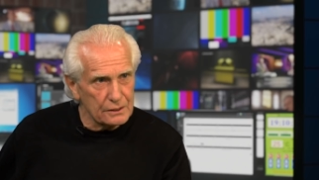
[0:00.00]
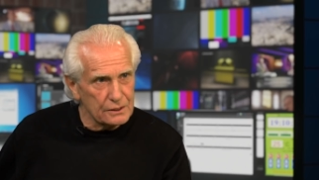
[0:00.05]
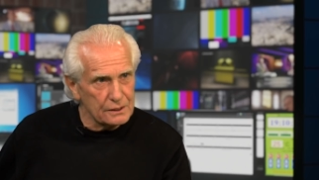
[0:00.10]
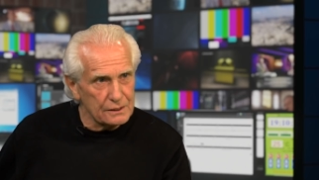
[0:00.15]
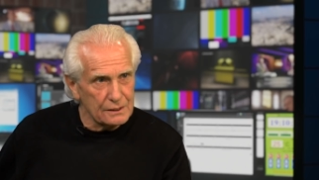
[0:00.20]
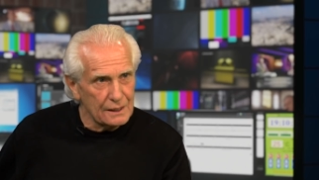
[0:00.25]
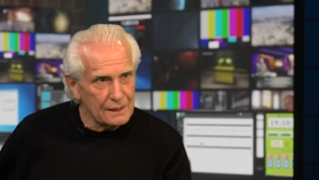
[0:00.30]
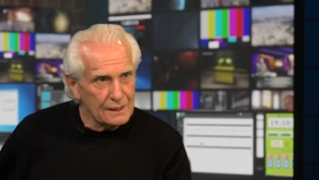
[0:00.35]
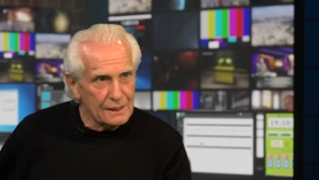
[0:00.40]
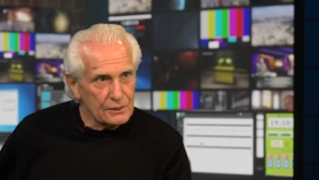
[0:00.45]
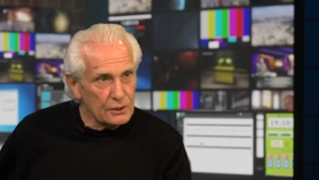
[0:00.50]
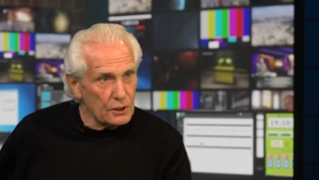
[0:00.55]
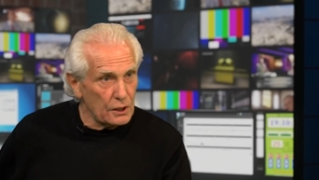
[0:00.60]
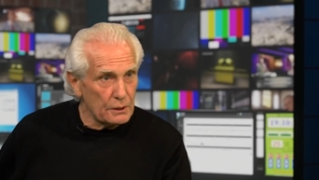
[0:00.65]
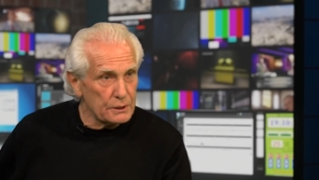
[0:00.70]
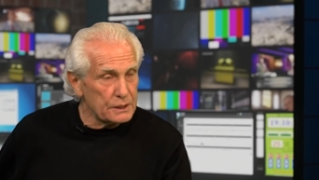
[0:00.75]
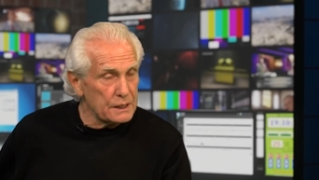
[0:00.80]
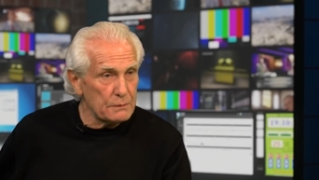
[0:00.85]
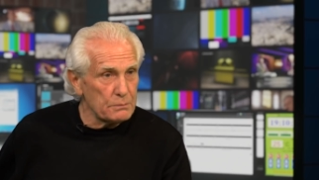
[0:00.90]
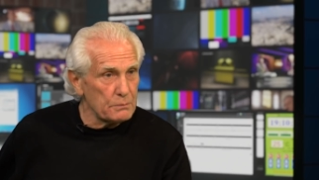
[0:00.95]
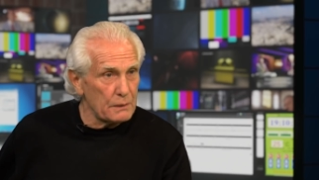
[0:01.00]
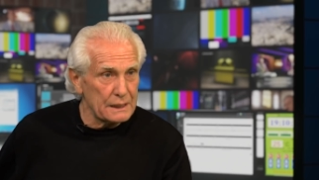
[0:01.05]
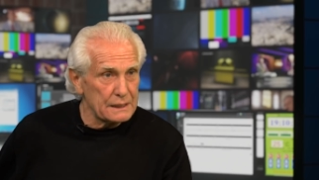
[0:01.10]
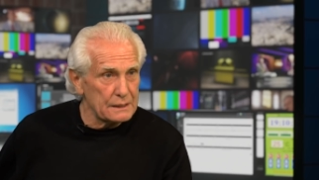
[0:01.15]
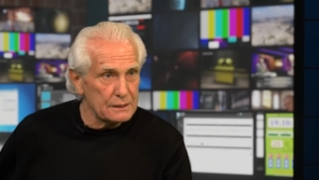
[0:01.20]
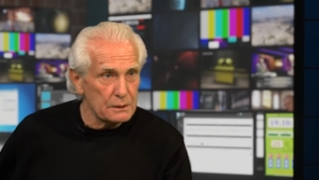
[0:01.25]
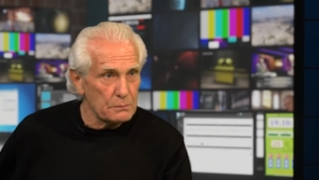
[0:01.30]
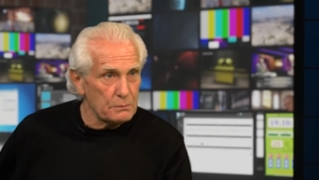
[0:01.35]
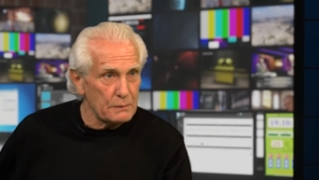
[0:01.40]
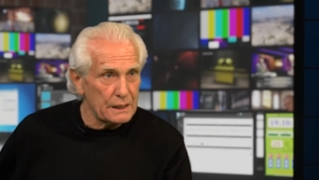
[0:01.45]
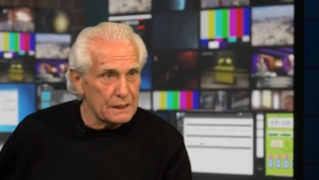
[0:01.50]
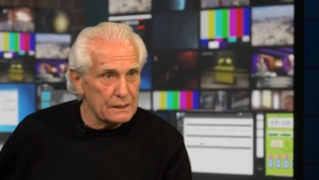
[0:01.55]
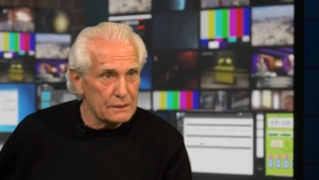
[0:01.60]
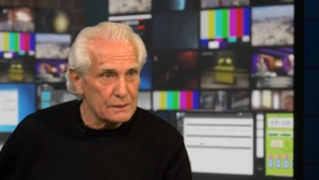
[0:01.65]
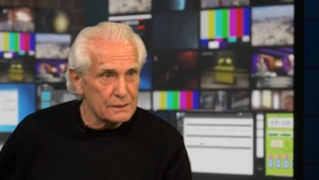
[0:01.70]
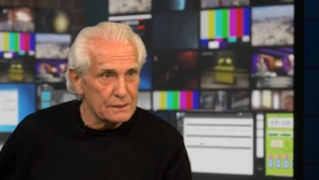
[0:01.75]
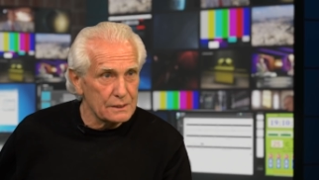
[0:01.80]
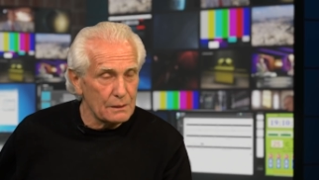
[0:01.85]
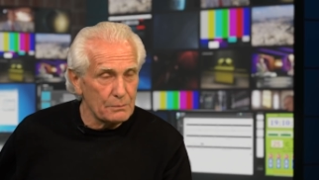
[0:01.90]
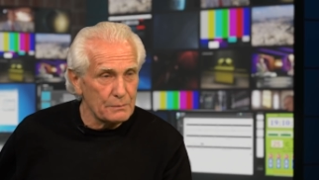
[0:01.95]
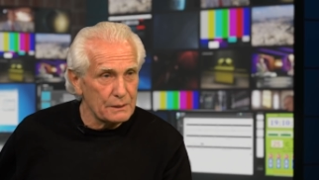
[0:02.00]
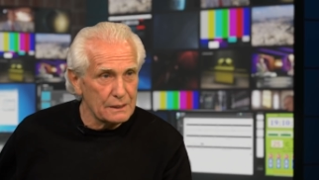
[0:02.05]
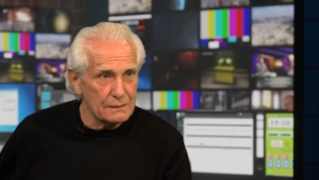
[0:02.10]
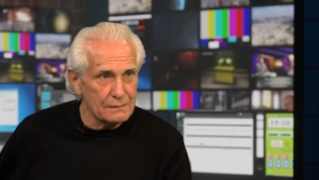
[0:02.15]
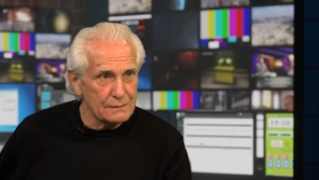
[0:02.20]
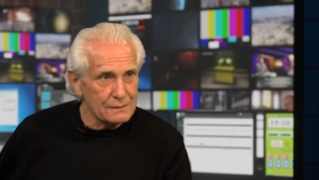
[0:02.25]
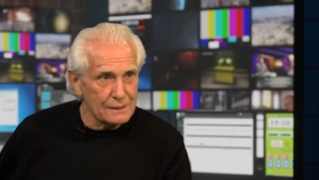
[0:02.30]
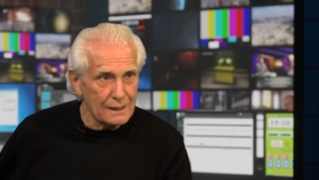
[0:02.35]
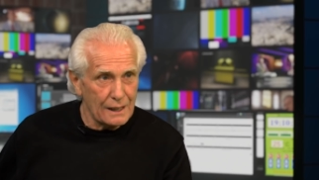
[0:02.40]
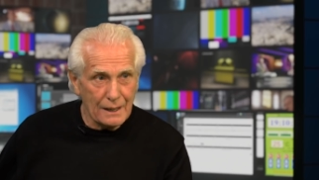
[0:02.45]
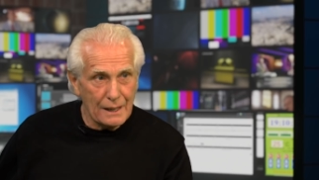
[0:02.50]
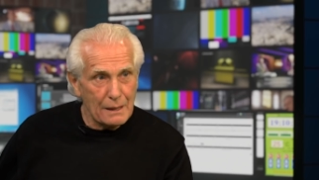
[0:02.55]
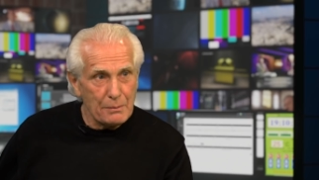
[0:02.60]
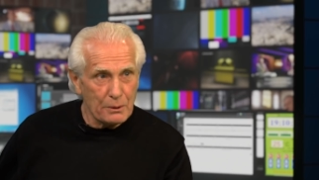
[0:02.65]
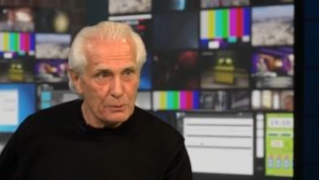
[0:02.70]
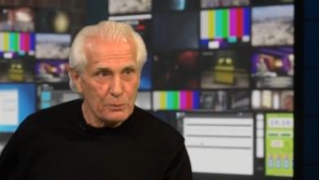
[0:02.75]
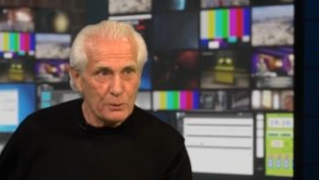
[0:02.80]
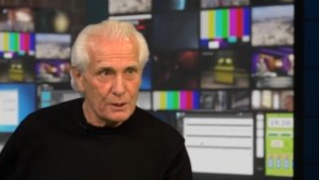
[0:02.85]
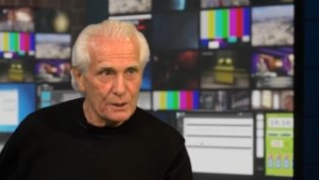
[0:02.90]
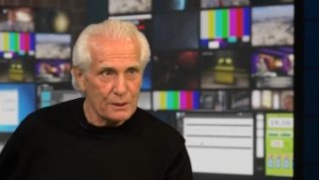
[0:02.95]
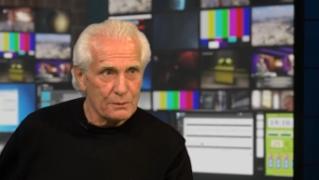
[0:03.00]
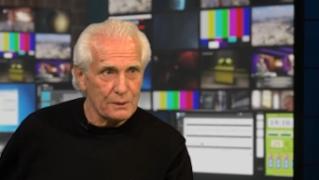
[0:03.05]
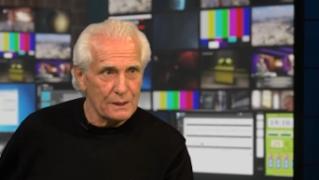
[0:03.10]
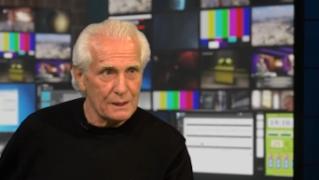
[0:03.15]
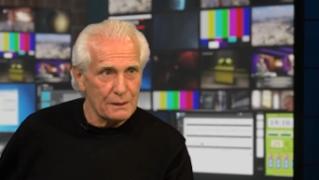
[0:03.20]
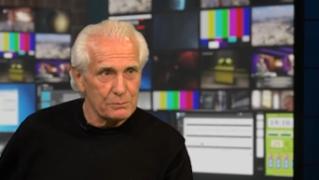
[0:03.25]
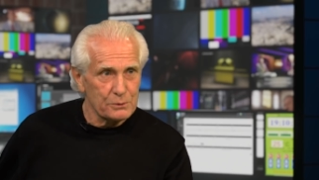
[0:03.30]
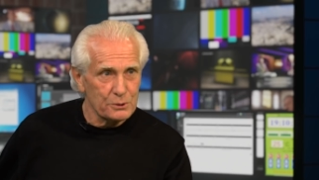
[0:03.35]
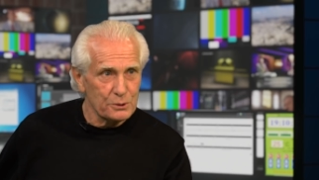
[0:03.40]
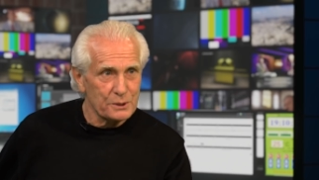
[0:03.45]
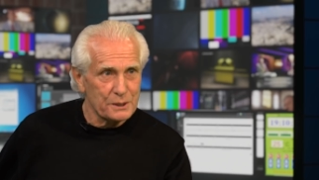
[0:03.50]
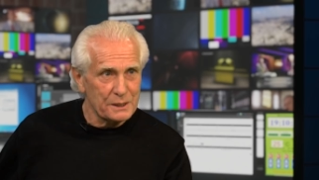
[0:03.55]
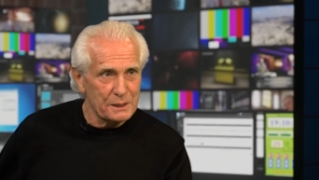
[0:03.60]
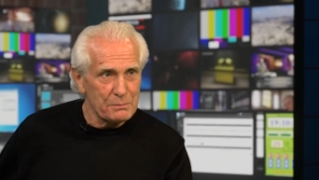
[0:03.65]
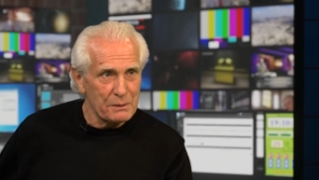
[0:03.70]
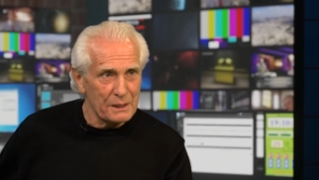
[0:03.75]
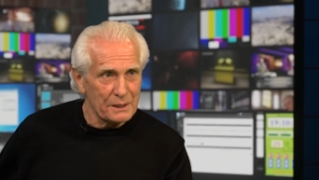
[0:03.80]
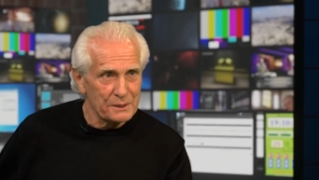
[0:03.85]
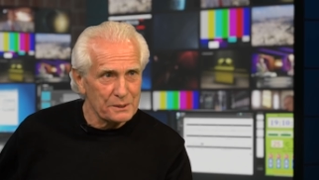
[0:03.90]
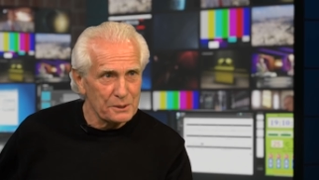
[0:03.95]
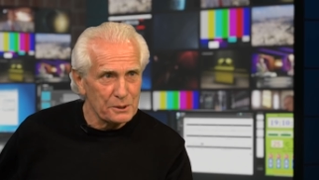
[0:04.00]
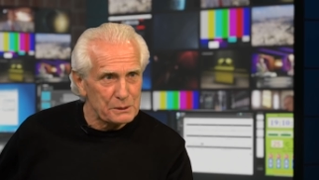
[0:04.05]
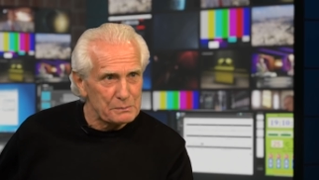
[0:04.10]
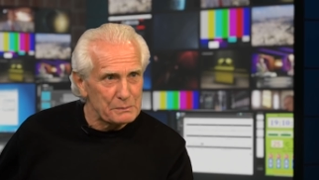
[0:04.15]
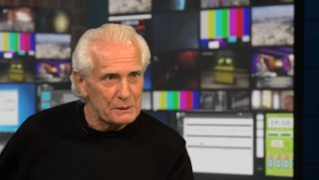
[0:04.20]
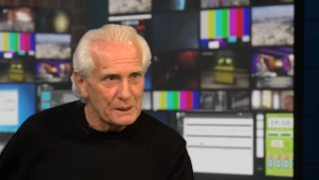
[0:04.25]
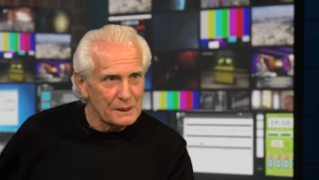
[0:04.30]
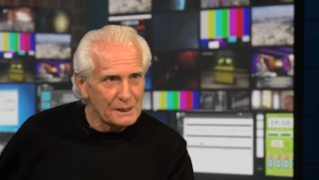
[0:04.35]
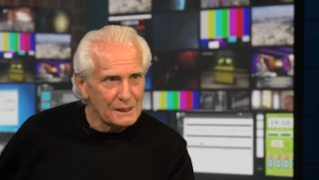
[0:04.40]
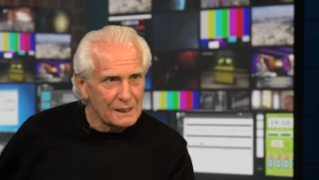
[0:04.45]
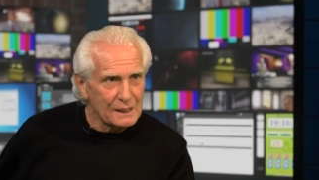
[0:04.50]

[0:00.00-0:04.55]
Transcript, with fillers: You, you know, it didn't matter to me because, I mean, I am at work when I'm talking yeah. about the gospel.